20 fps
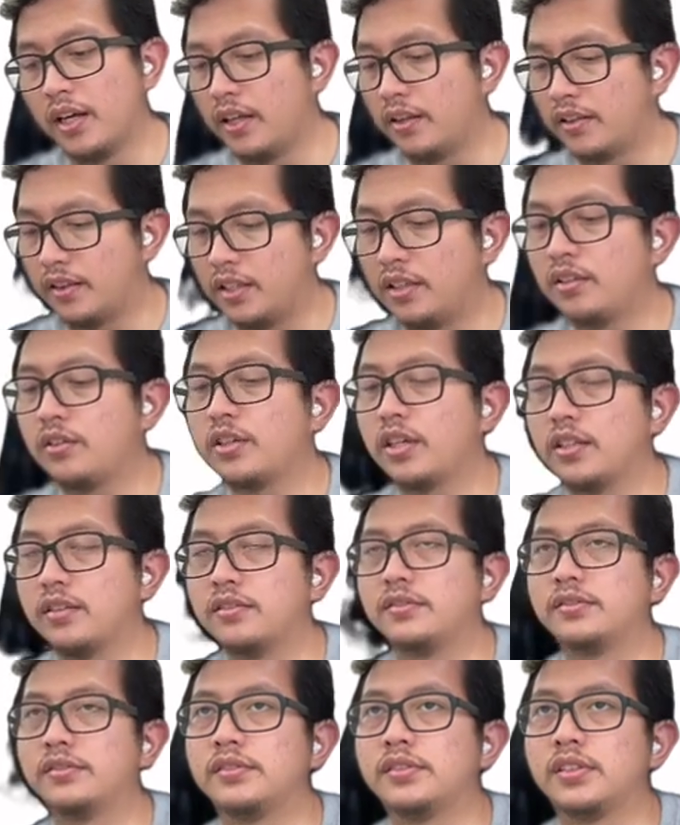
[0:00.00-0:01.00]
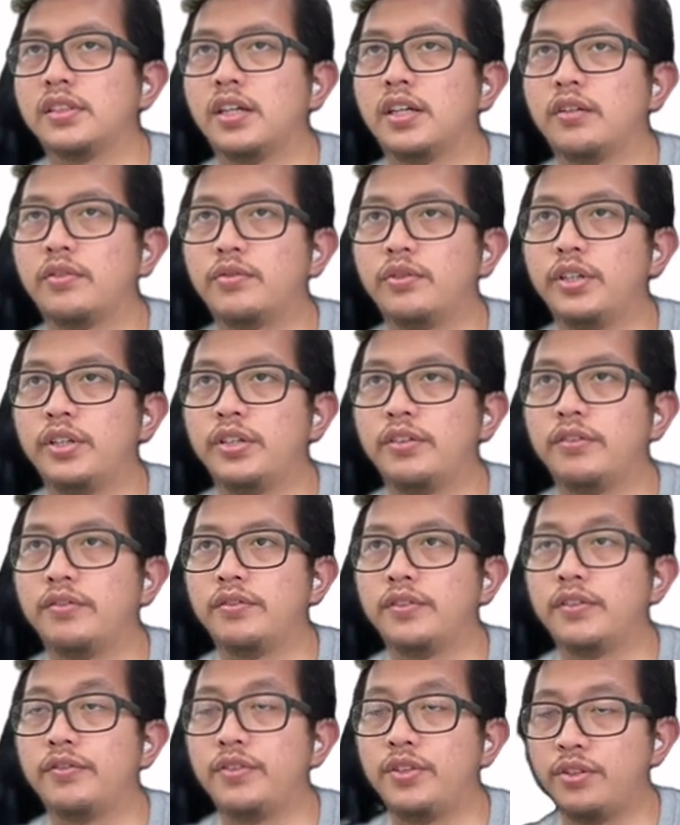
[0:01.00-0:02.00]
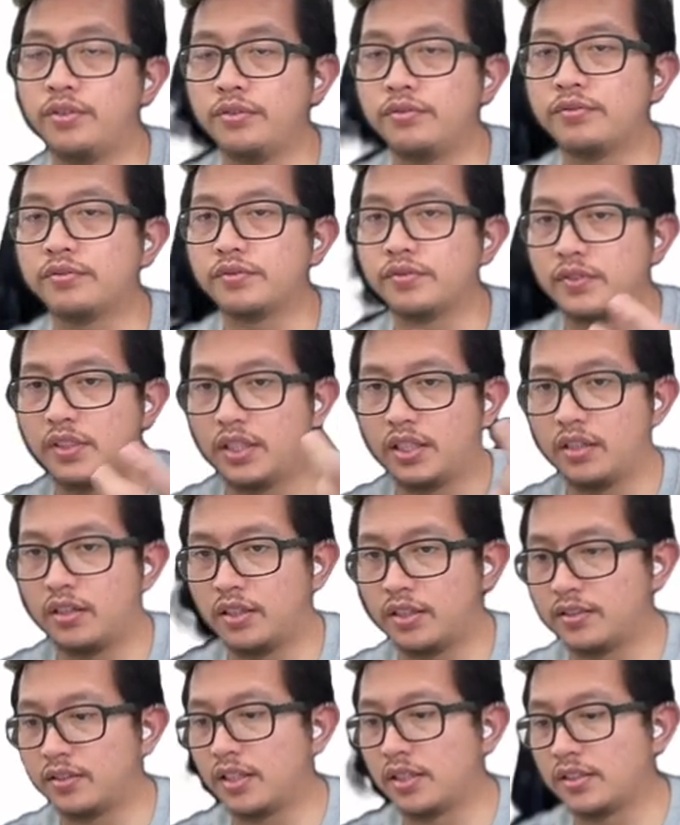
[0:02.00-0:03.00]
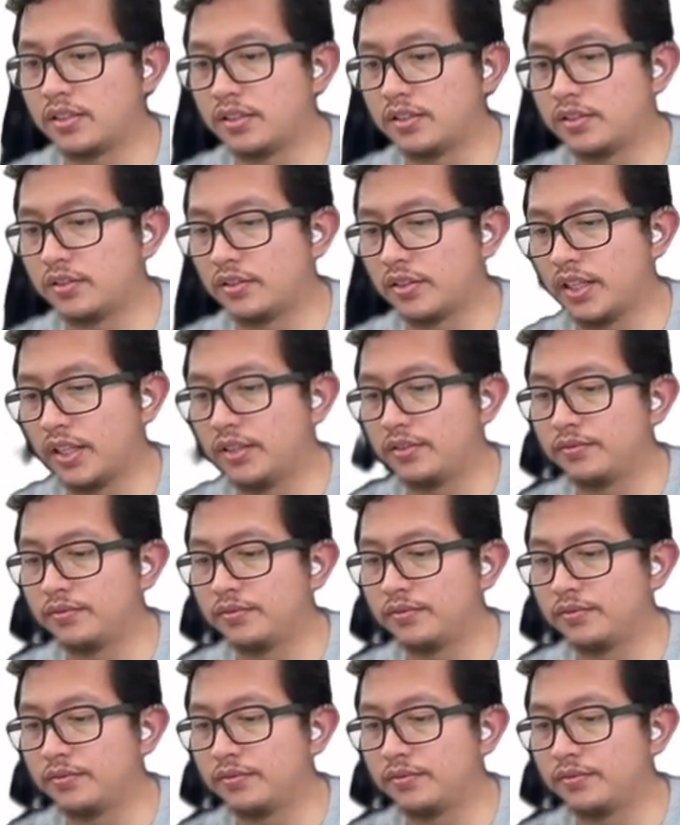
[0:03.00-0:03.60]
I think you can review the conic sections.